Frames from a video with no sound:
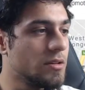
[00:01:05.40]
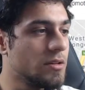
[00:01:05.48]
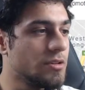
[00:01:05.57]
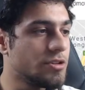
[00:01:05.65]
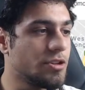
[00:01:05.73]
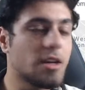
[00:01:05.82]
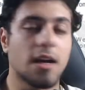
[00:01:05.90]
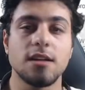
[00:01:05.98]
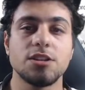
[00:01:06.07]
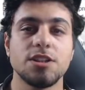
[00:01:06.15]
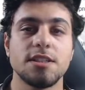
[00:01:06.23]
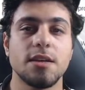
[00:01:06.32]
So you can't
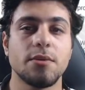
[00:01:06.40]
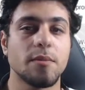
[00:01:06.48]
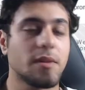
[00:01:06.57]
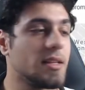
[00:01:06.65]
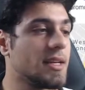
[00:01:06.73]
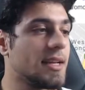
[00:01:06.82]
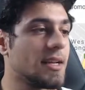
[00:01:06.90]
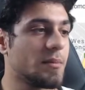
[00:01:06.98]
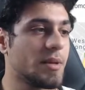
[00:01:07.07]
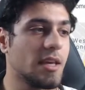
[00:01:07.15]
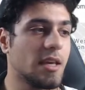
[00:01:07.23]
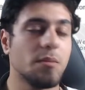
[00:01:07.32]
actually see what I'm clicking up
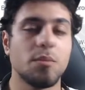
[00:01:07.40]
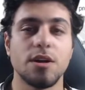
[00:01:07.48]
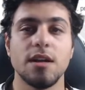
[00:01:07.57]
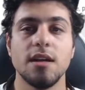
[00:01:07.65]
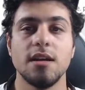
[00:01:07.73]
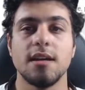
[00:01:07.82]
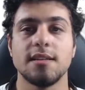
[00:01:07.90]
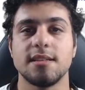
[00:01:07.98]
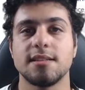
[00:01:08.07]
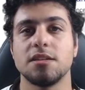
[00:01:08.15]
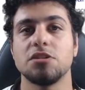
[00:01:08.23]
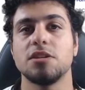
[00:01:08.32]
here, but it's
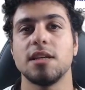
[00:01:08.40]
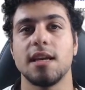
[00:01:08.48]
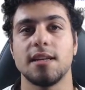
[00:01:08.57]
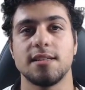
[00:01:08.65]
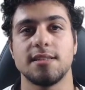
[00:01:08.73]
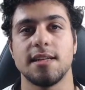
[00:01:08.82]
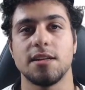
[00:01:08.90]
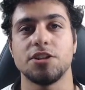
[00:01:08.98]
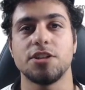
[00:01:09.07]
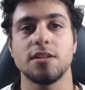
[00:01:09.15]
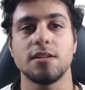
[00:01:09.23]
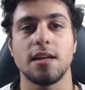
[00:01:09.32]
essentially an
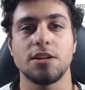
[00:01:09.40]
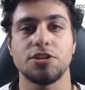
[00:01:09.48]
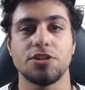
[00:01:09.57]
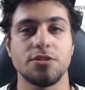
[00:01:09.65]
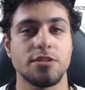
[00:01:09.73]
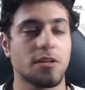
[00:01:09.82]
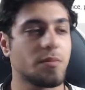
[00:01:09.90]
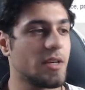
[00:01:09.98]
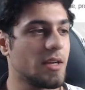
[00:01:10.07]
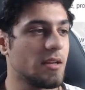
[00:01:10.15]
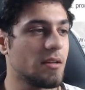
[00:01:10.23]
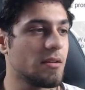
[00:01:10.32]
extension that shows up
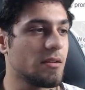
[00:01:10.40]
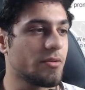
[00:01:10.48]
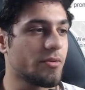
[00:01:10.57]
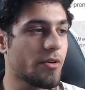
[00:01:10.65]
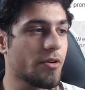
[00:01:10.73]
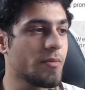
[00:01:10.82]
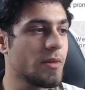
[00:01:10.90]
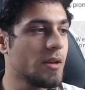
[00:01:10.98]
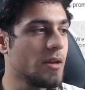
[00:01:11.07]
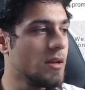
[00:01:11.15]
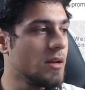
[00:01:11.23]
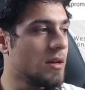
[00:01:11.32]
in Chrome.
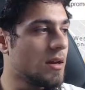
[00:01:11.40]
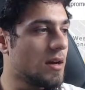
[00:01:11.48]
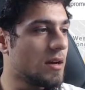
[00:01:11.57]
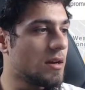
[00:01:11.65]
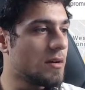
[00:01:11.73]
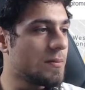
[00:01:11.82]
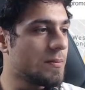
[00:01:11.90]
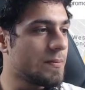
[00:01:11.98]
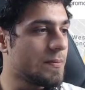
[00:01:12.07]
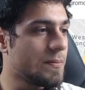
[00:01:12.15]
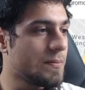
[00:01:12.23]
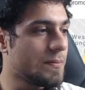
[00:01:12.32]

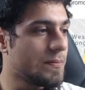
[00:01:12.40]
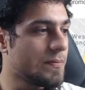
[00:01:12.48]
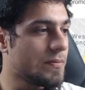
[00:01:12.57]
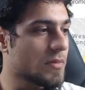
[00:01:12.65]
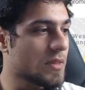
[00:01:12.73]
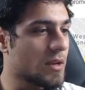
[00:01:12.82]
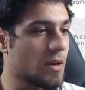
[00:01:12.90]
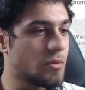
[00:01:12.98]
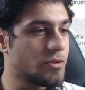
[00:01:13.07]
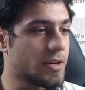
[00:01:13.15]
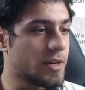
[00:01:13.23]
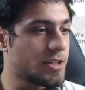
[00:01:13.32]
I will
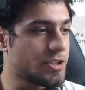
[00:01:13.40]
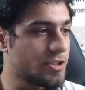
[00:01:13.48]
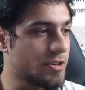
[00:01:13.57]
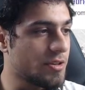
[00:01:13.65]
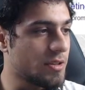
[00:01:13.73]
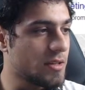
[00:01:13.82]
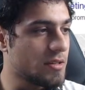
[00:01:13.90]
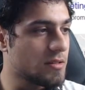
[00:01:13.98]
try and show you this.